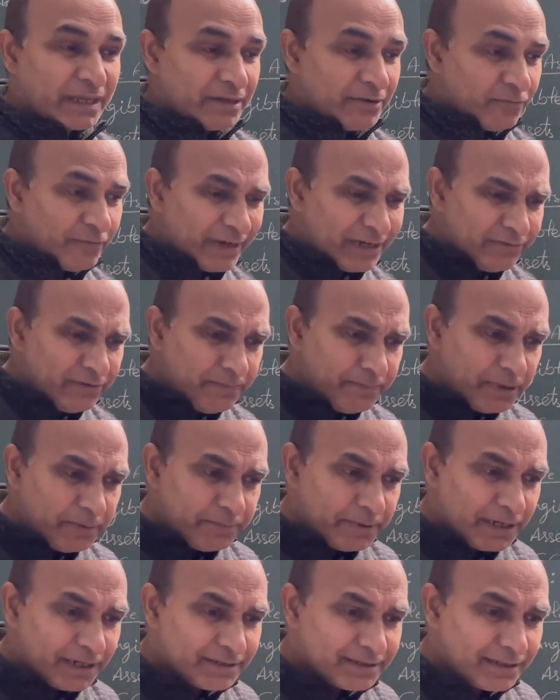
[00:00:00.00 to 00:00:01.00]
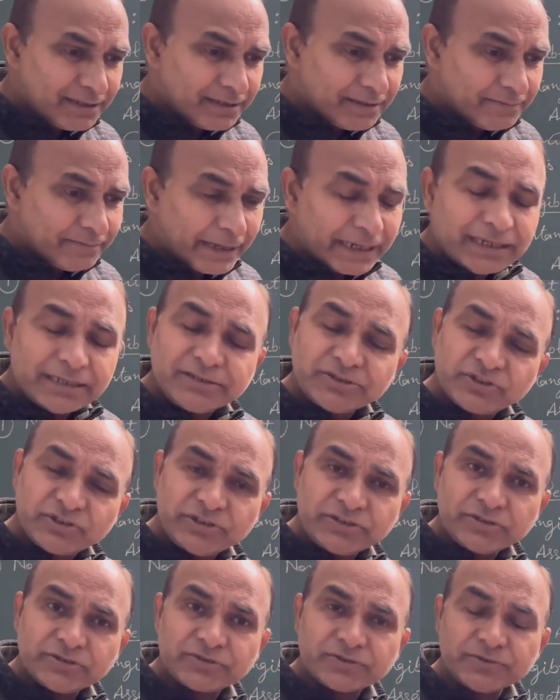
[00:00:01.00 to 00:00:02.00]
When we prepare the balance
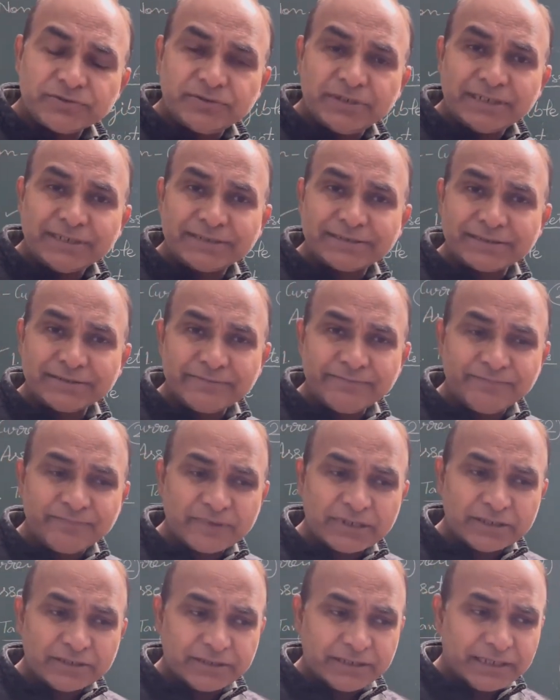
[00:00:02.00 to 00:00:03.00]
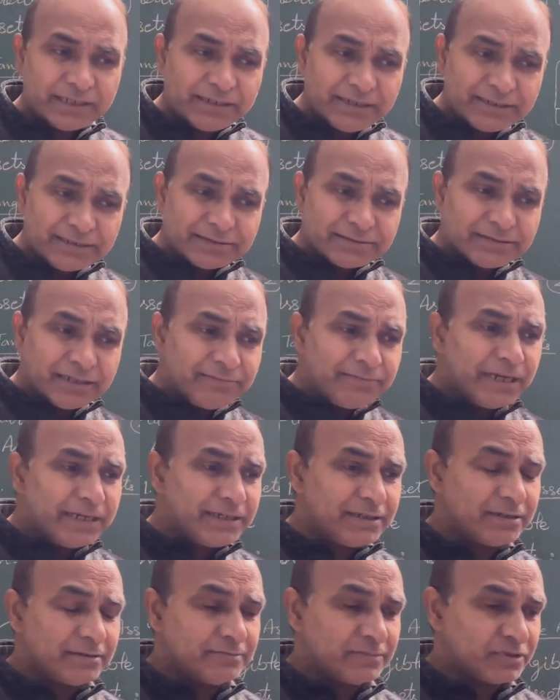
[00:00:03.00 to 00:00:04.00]
sheet, students, there are some
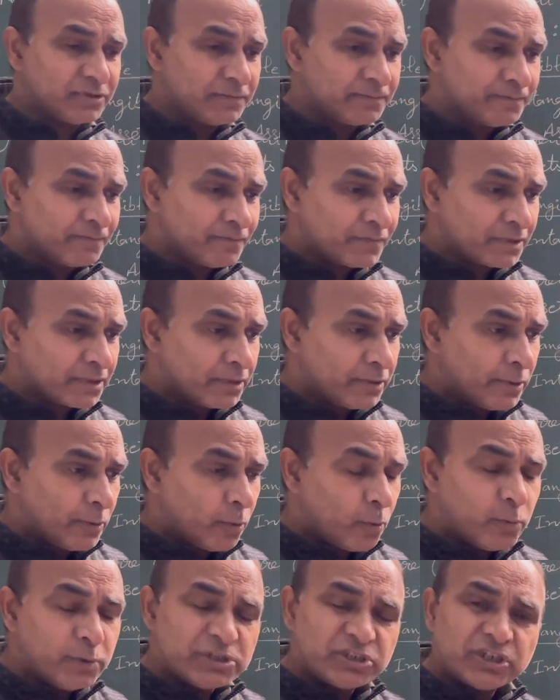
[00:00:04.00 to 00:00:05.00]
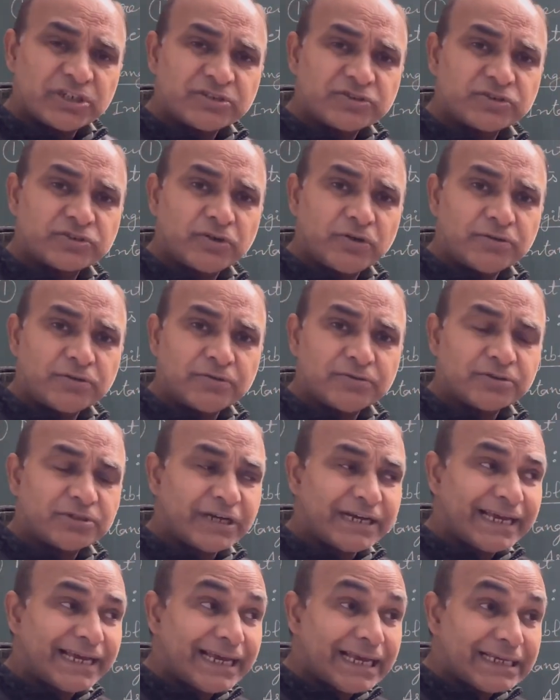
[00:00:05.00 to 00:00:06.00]
items which are shown on
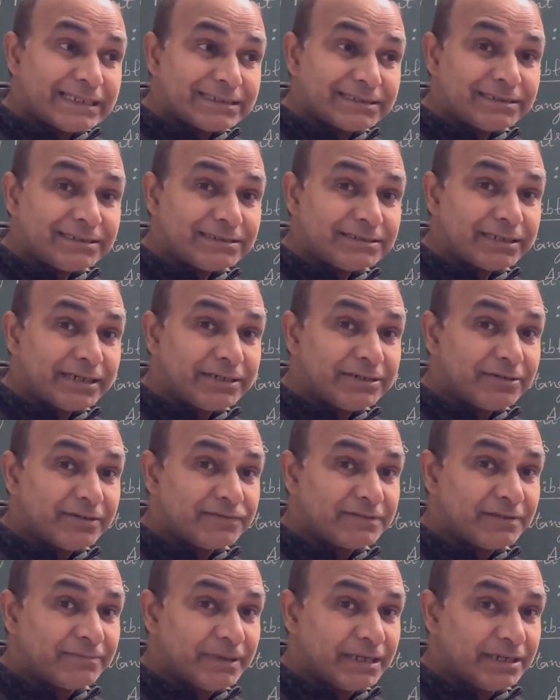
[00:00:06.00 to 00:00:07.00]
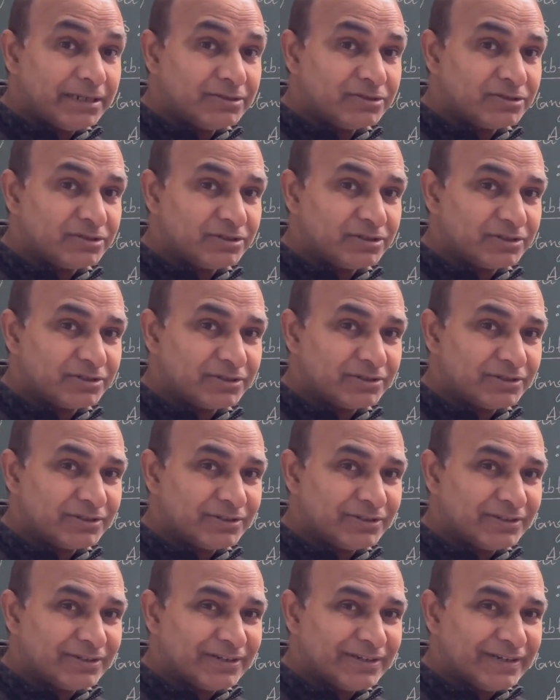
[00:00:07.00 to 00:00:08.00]
the asset side of the balance sheet,
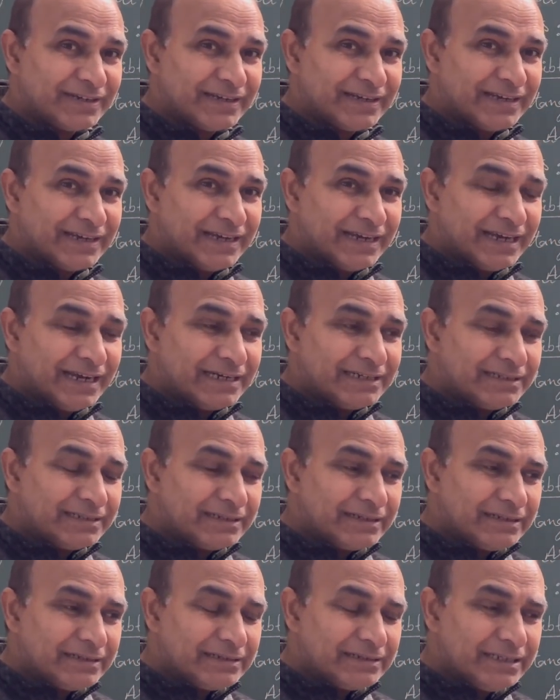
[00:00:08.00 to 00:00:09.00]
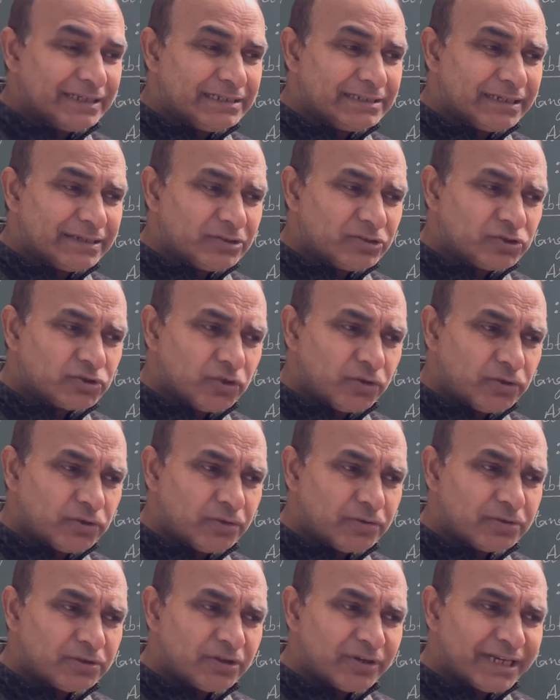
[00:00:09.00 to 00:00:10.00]
and these are shown
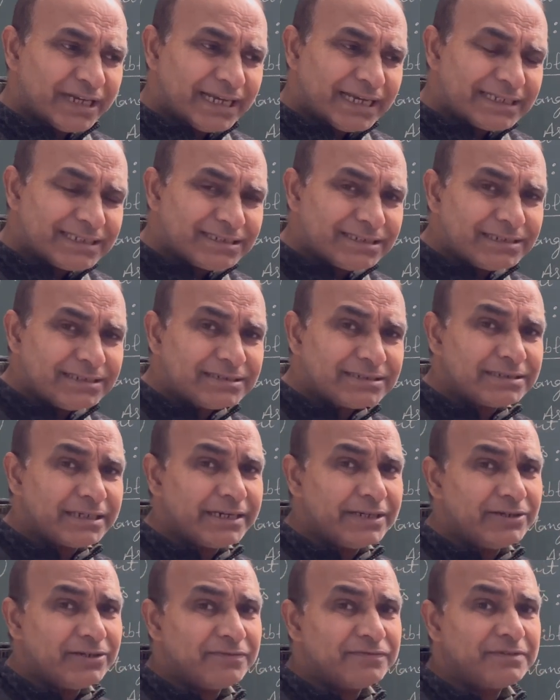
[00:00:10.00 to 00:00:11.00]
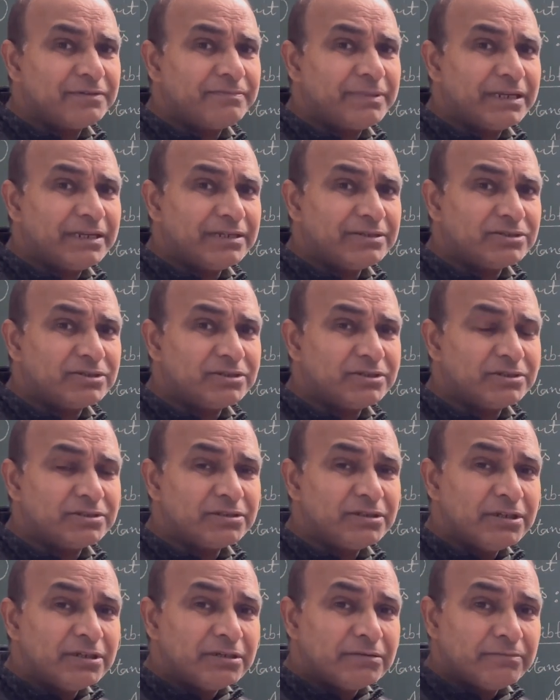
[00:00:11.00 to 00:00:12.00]
on the asset side of the balance sheet
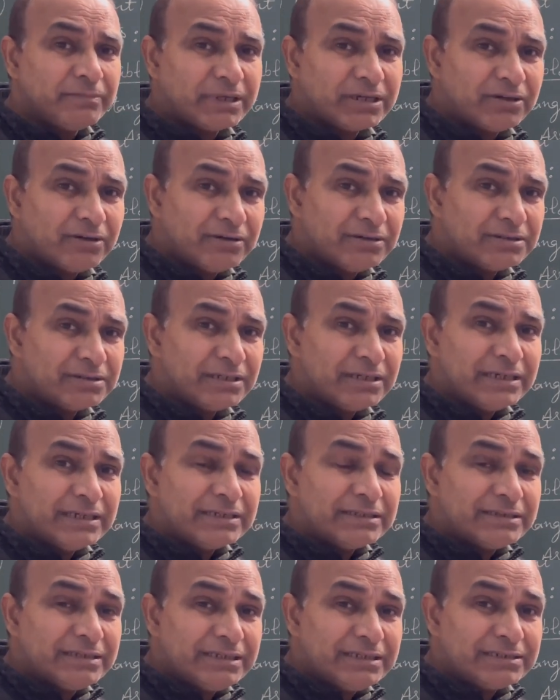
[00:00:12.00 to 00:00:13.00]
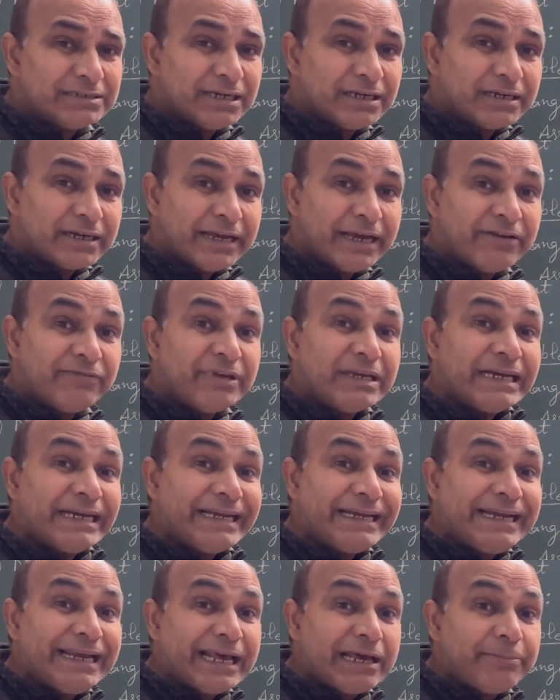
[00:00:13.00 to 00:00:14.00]
because these are
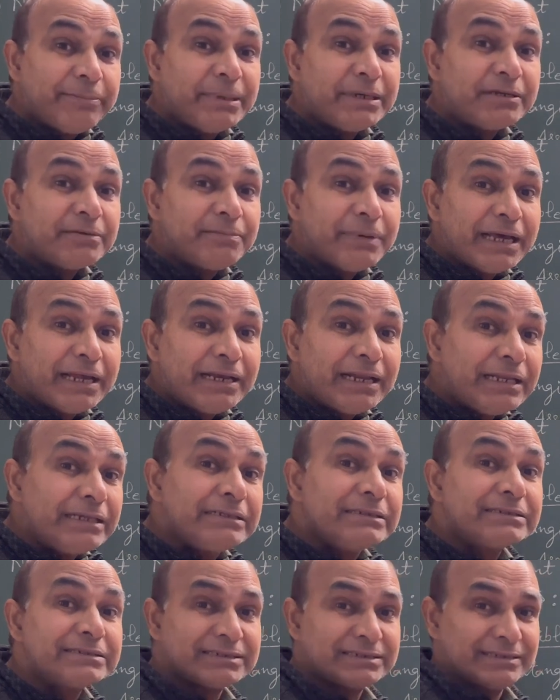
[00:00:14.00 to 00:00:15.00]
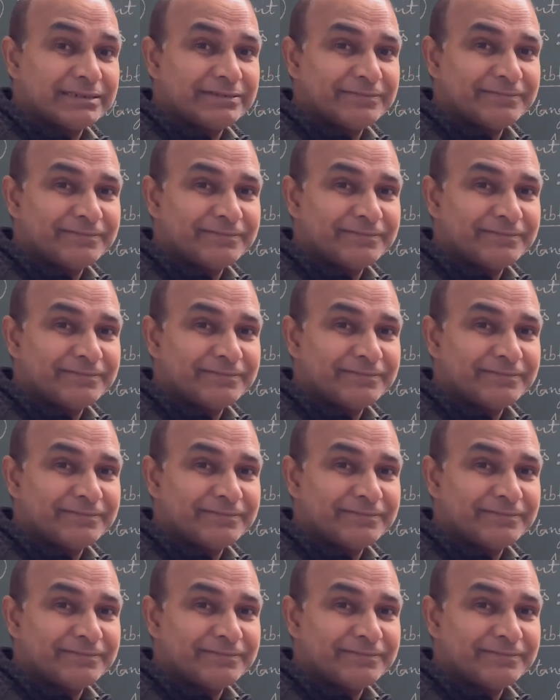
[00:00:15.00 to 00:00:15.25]
having debit balance